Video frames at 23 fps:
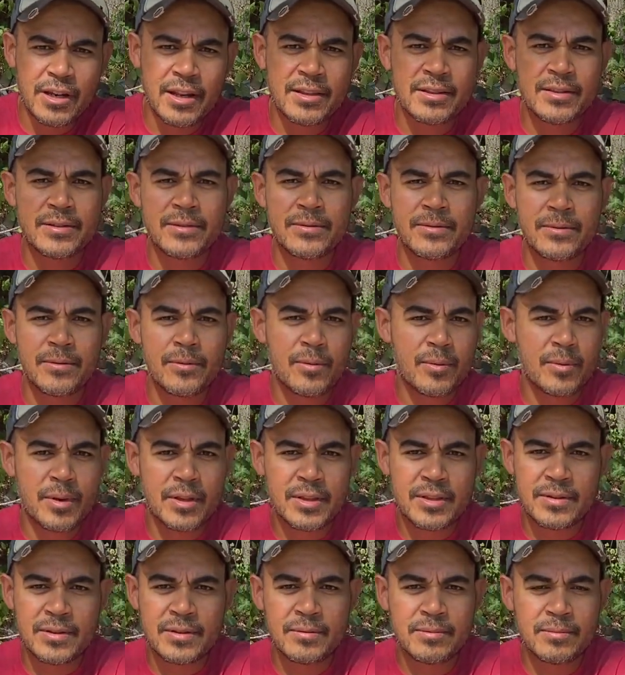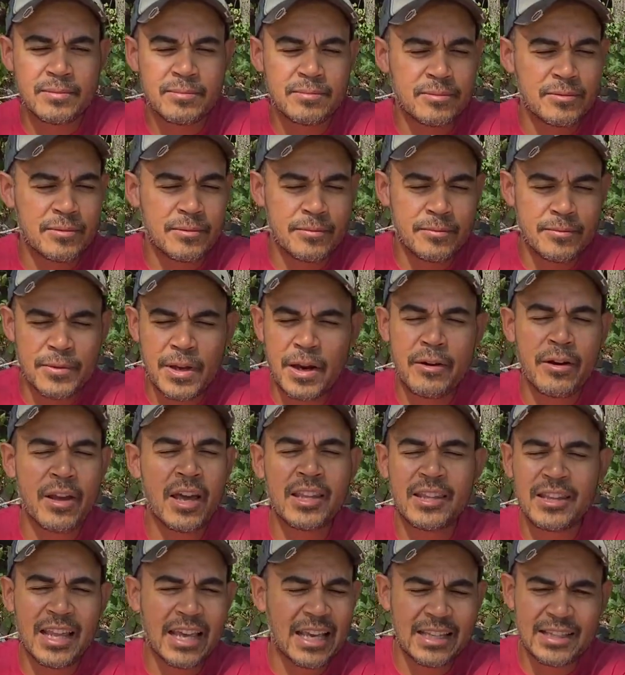it's very
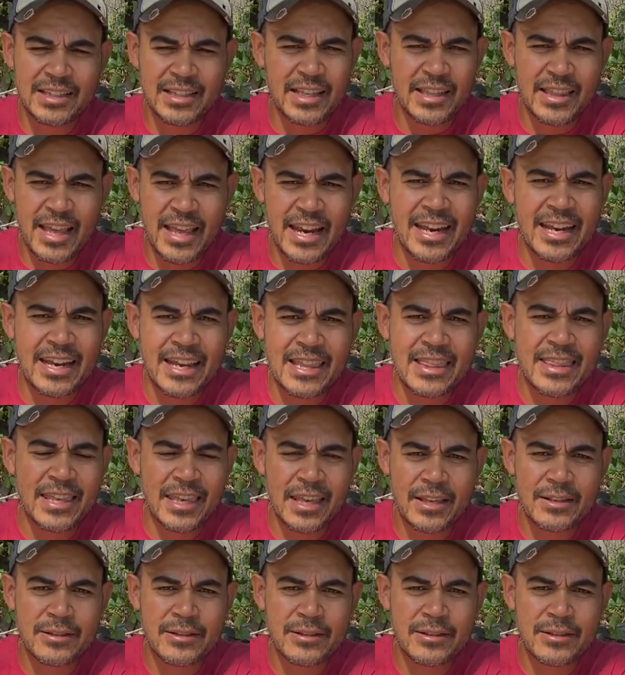unlikely that anything